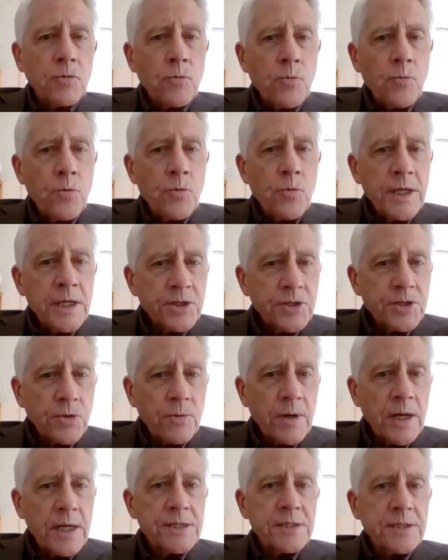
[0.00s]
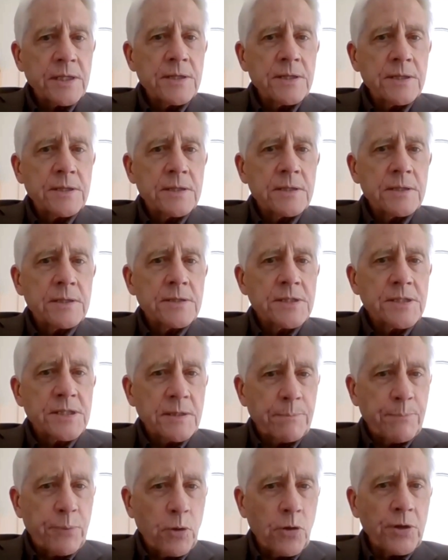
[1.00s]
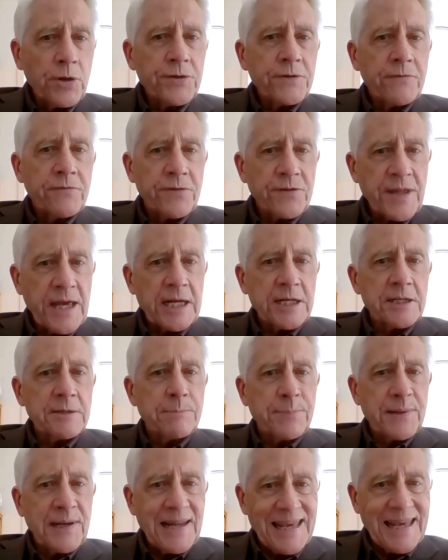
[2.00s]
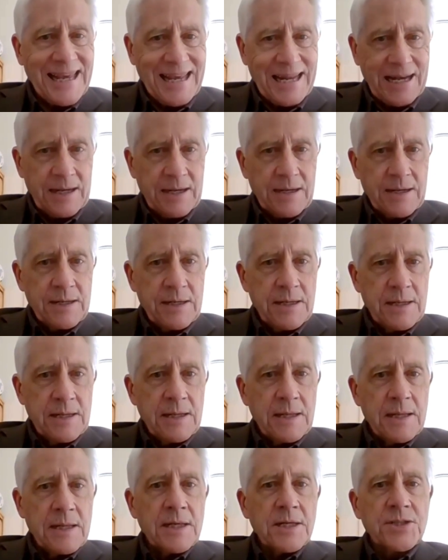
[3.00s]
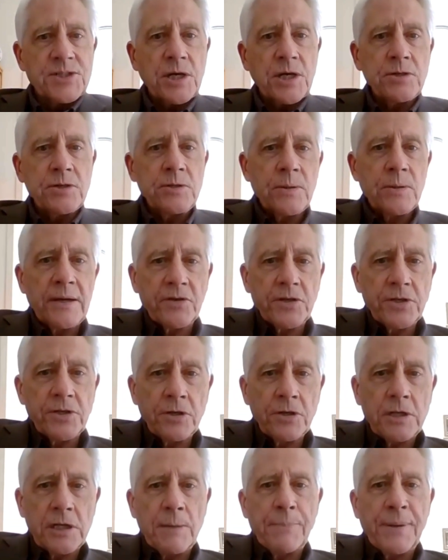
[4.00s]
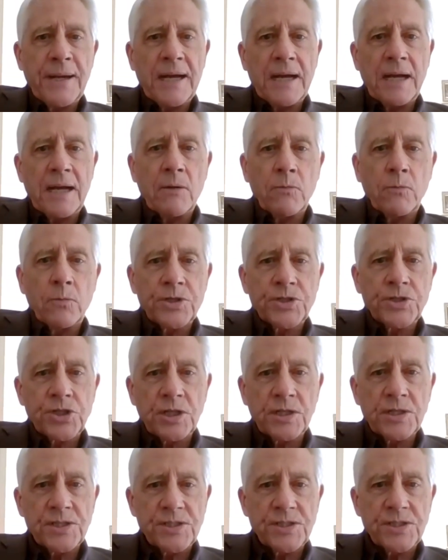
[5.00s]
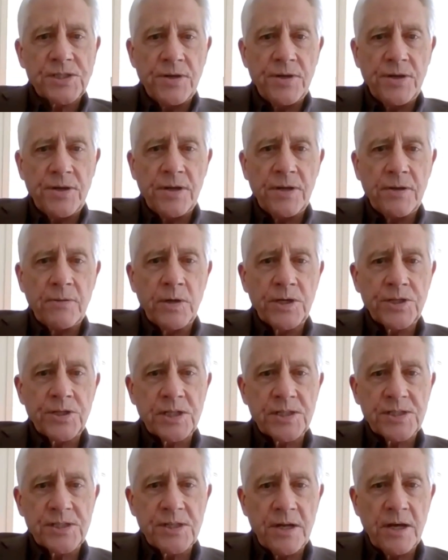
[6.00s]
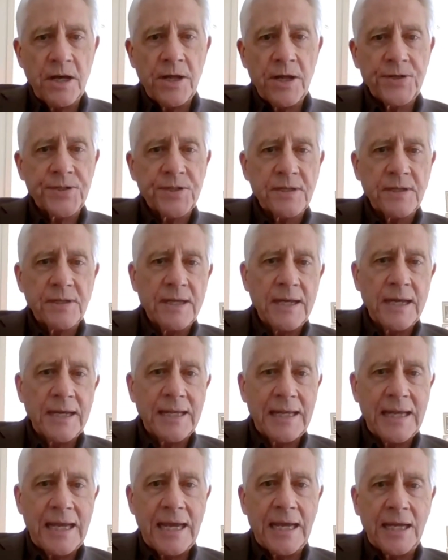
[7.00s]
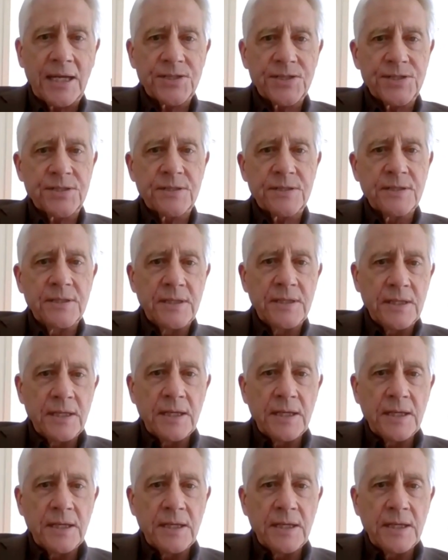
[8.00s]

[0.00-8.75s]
reiterated support for that plan. So you have a nuclear power which is not against